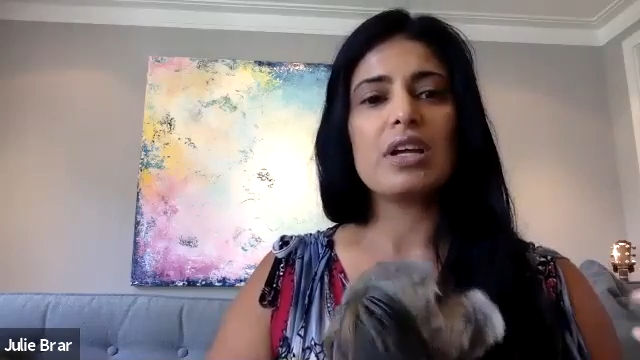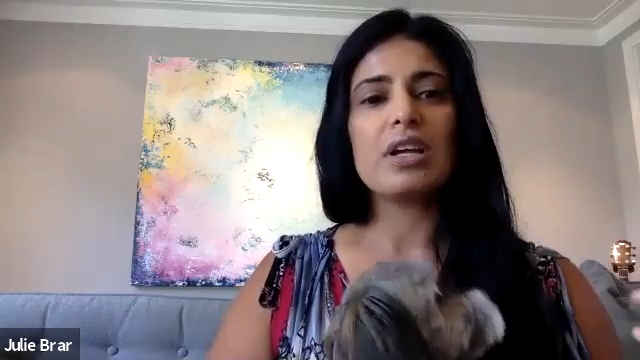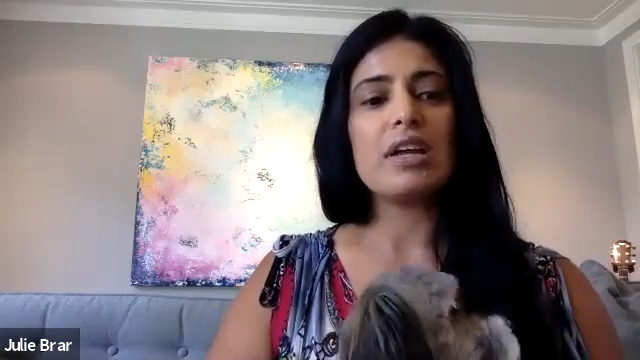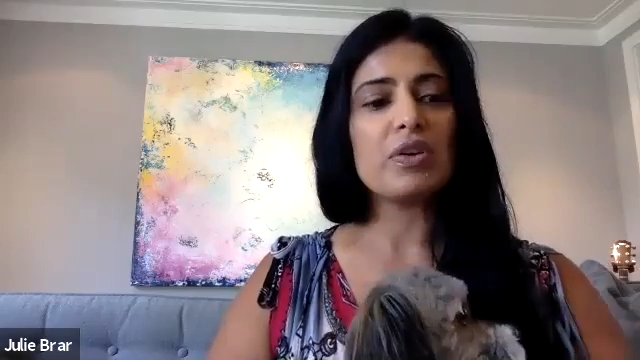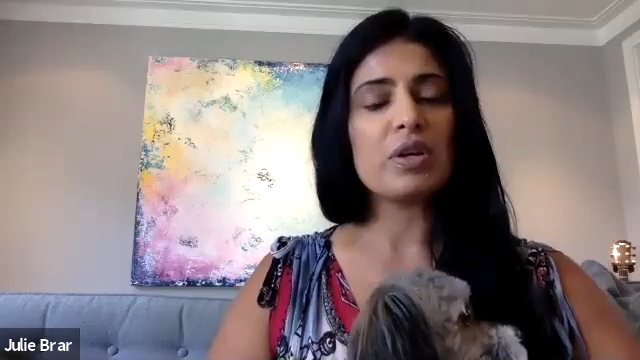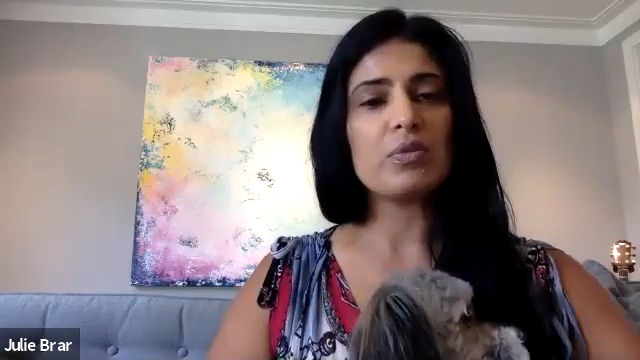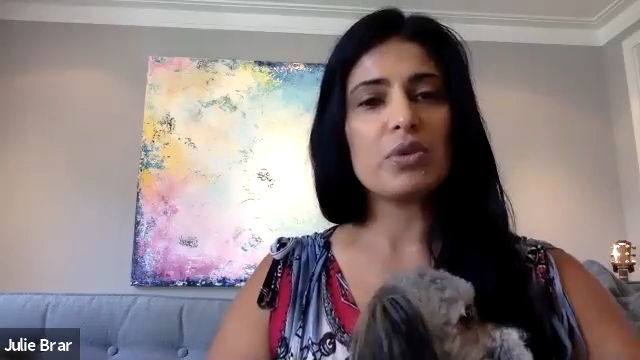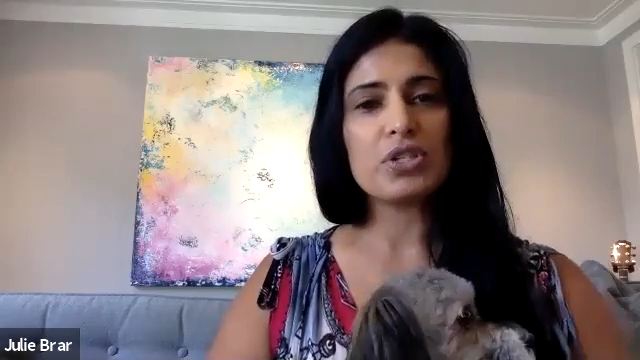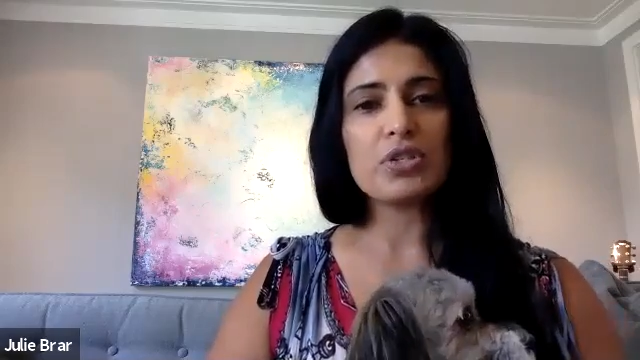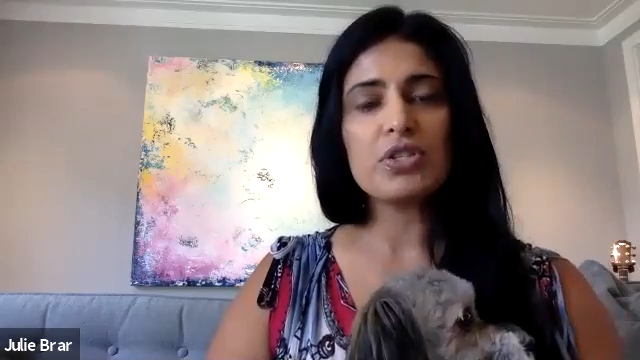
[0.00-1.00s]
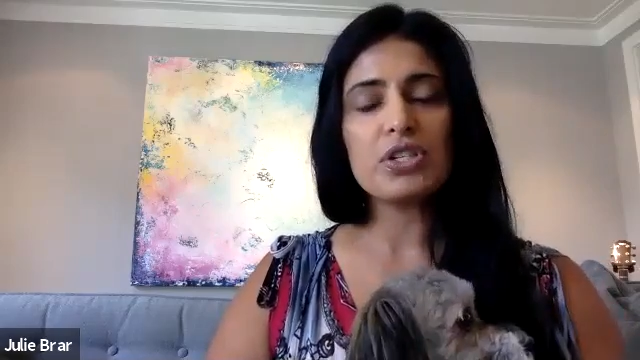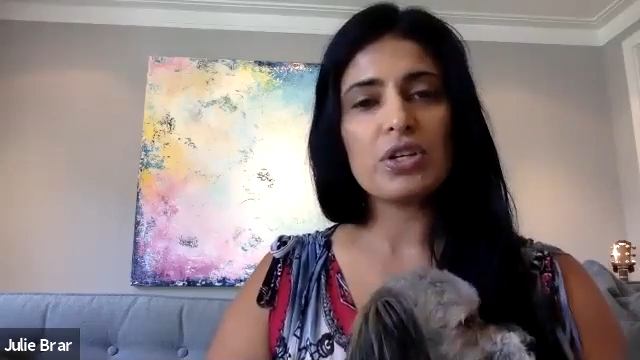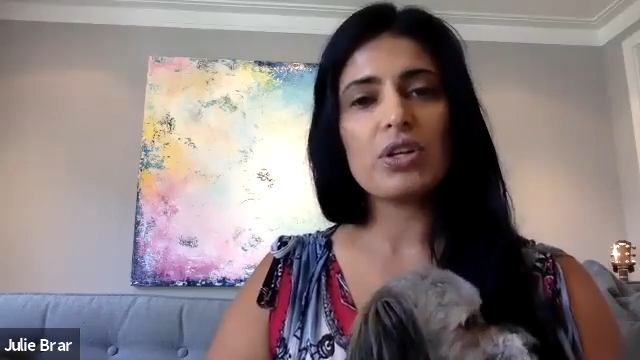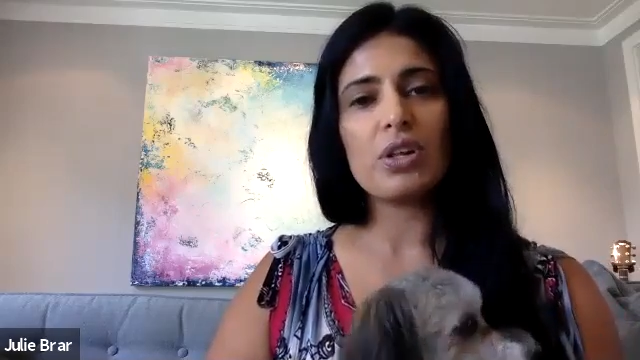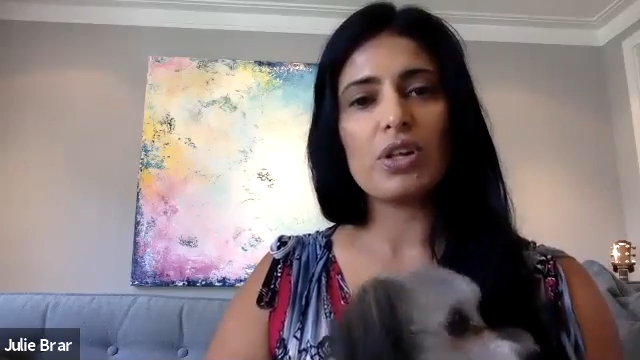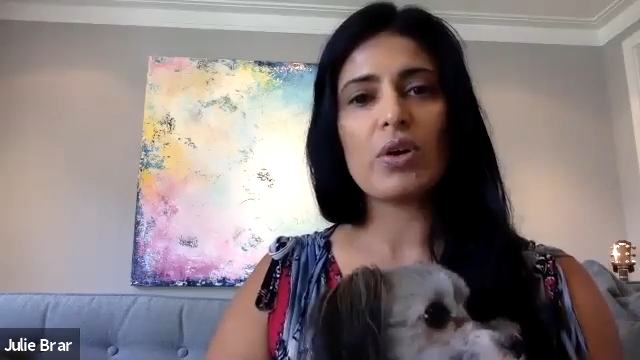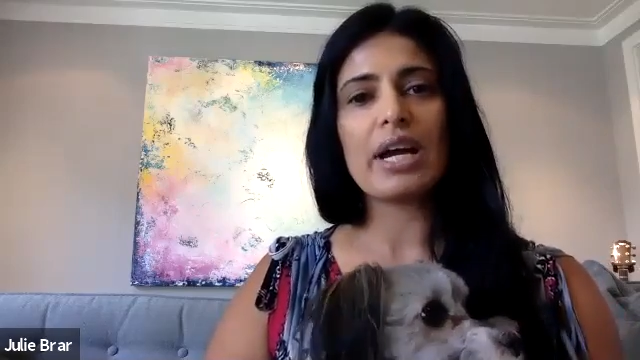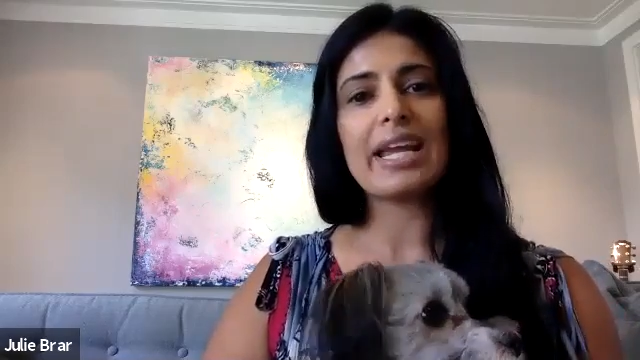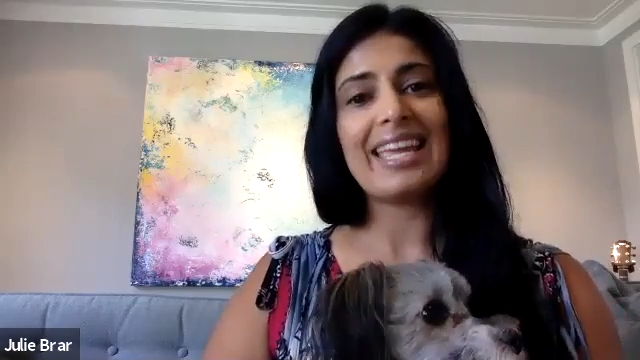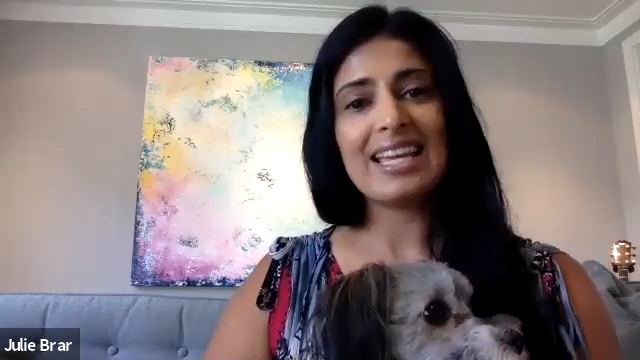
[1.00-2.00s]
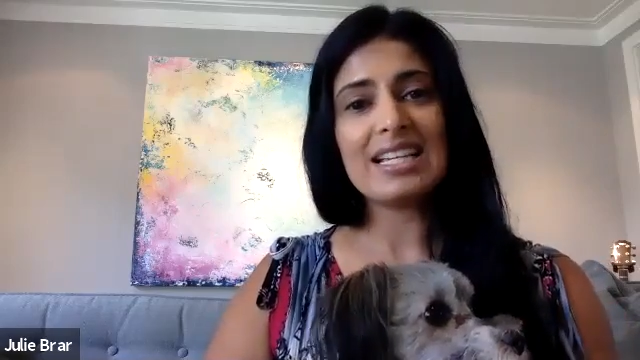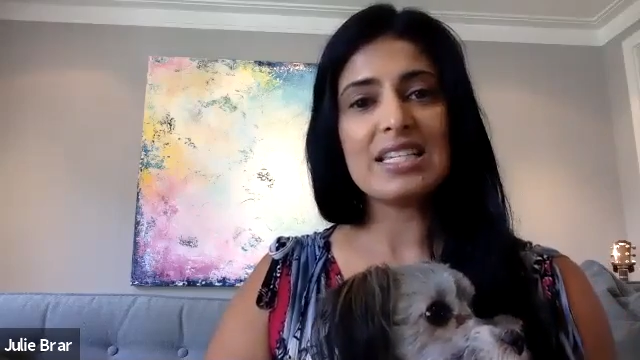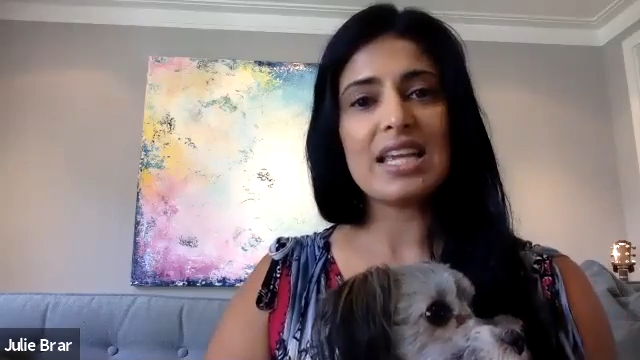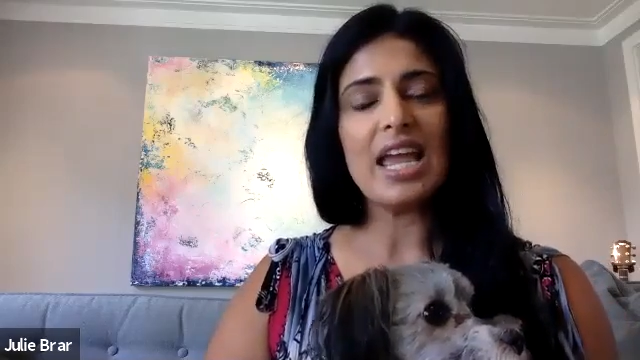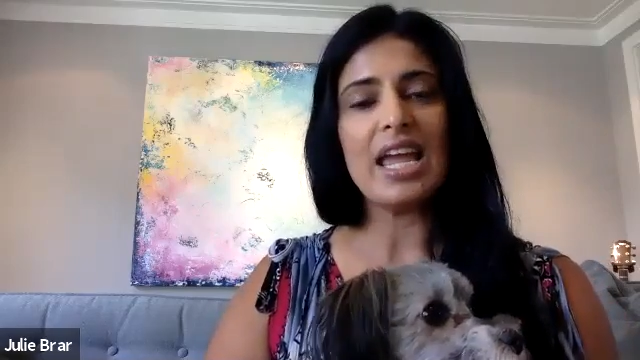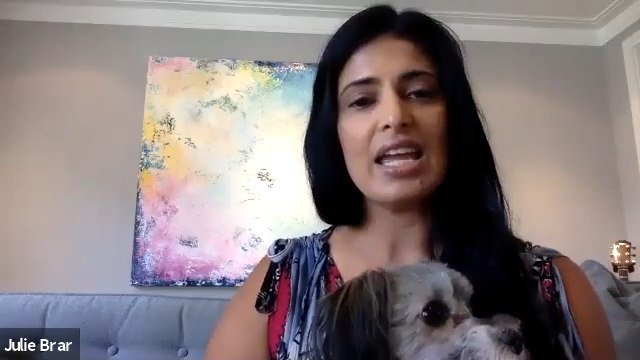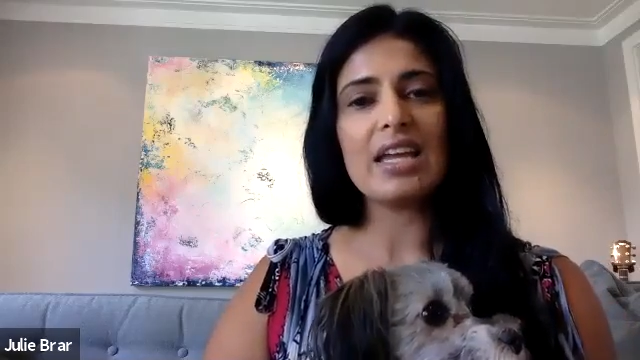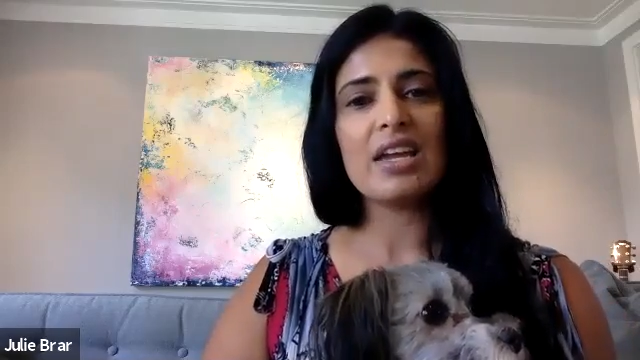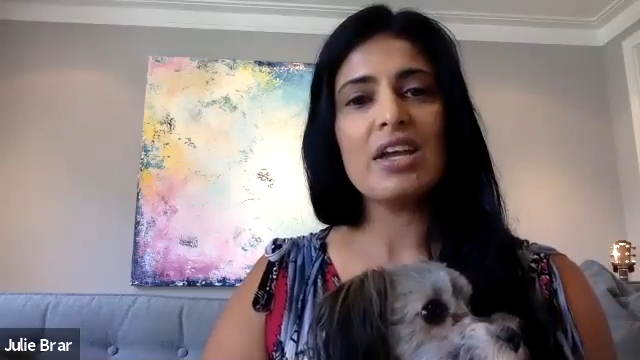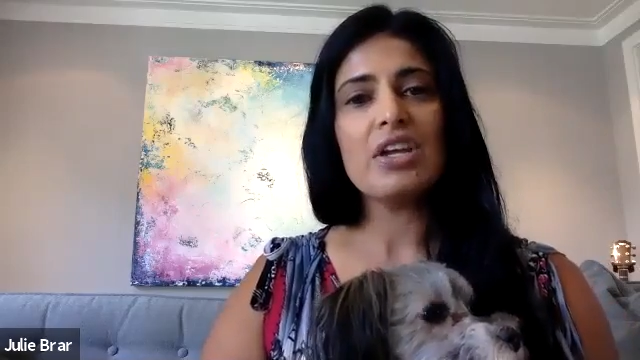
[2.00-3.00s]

if you can reduce your caloric intake,